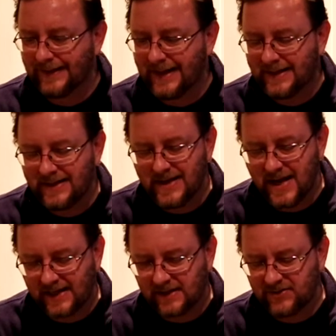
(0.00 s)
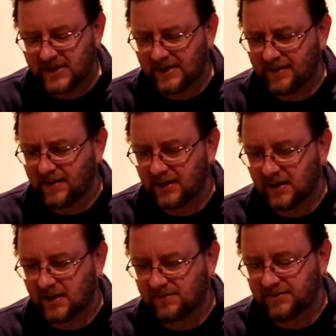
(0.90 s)
Any negatives I can
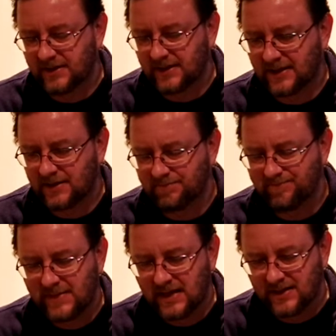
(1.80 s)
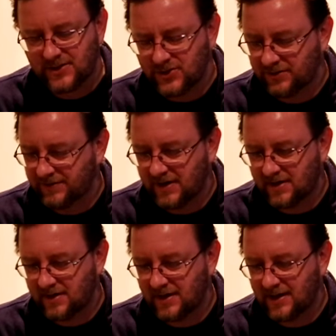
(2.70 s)
think of? So
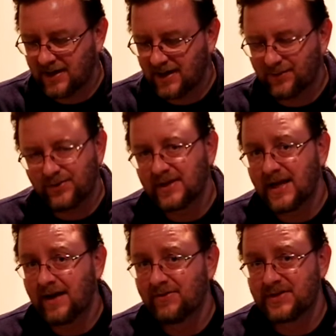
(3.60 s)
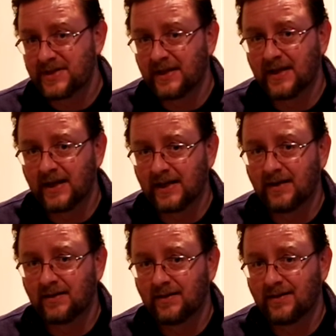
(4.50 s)
far, I really haven't seen any
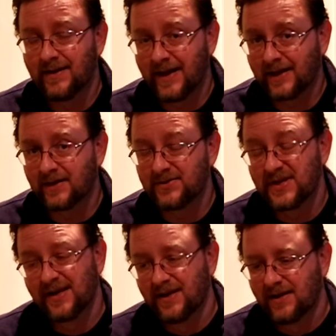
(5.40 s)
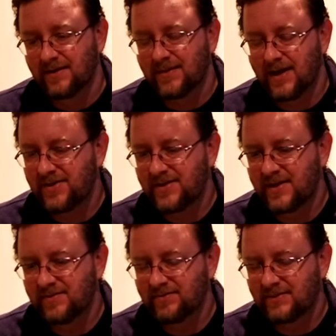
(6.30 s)
negatives, other
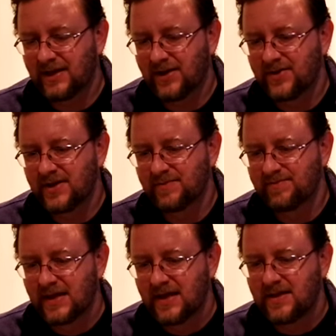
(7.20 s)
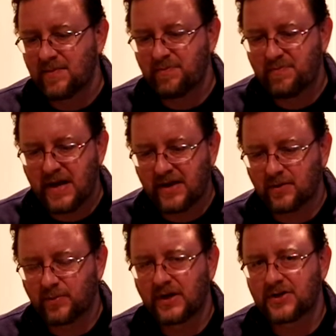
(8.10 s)
than, you know, the
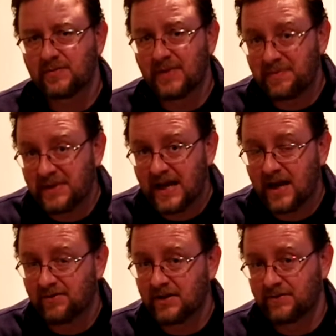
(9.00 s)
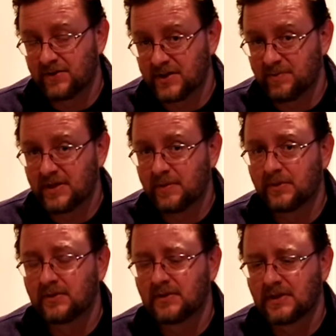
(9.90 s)
pedal pressure might be heavy for some people.